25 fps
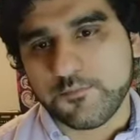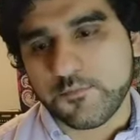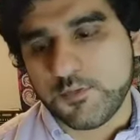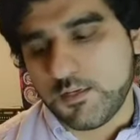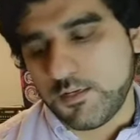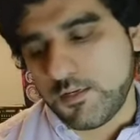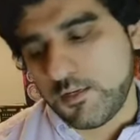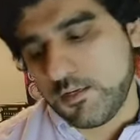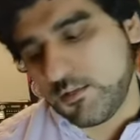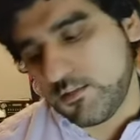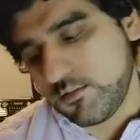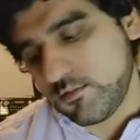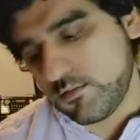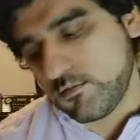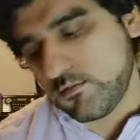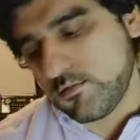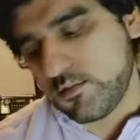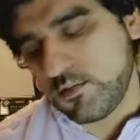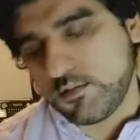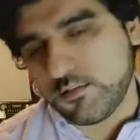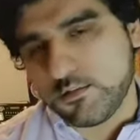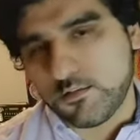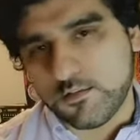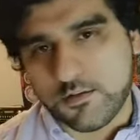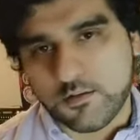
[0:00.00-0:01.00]
and
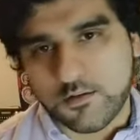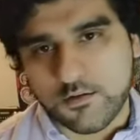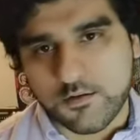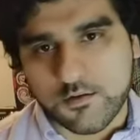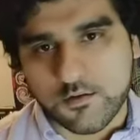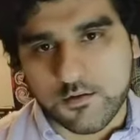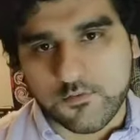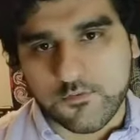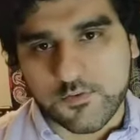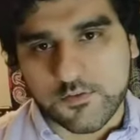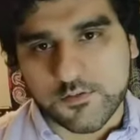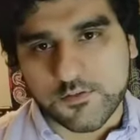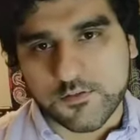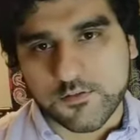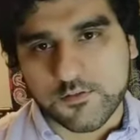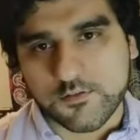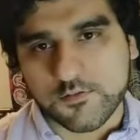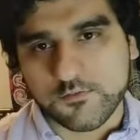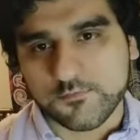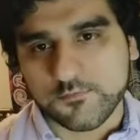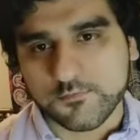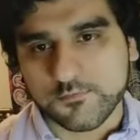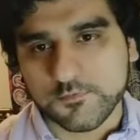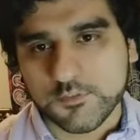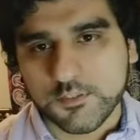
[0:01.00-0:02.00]
these are
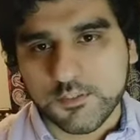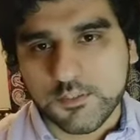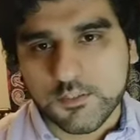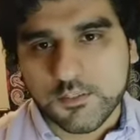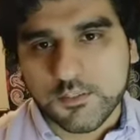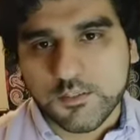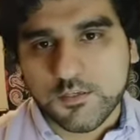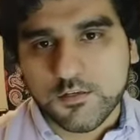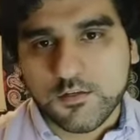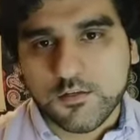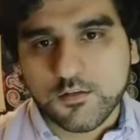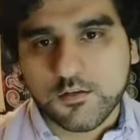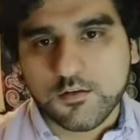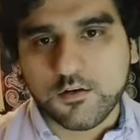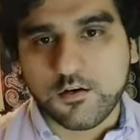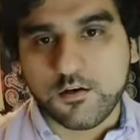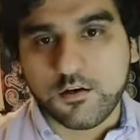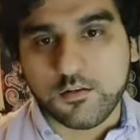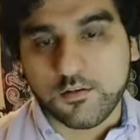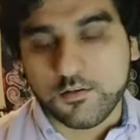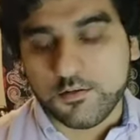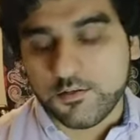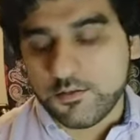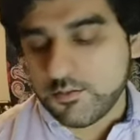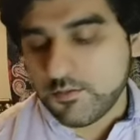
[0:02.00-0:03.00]
artificial
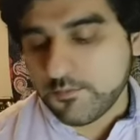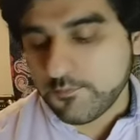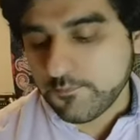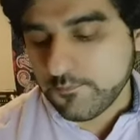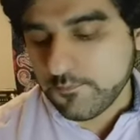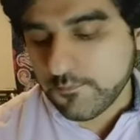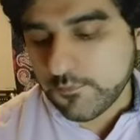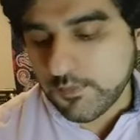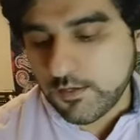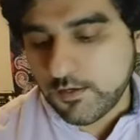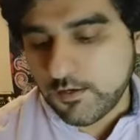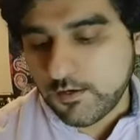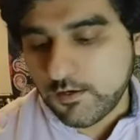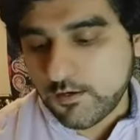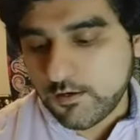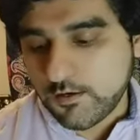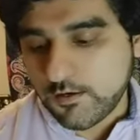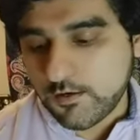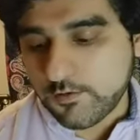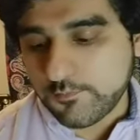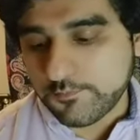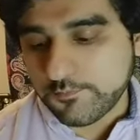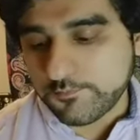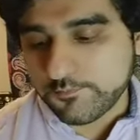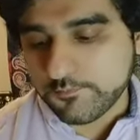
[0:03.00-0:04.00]
colors.
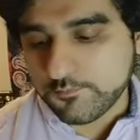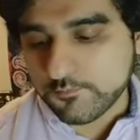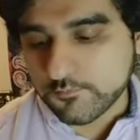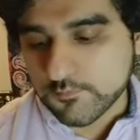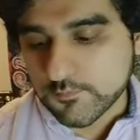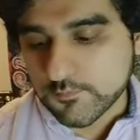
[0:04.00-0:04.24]
And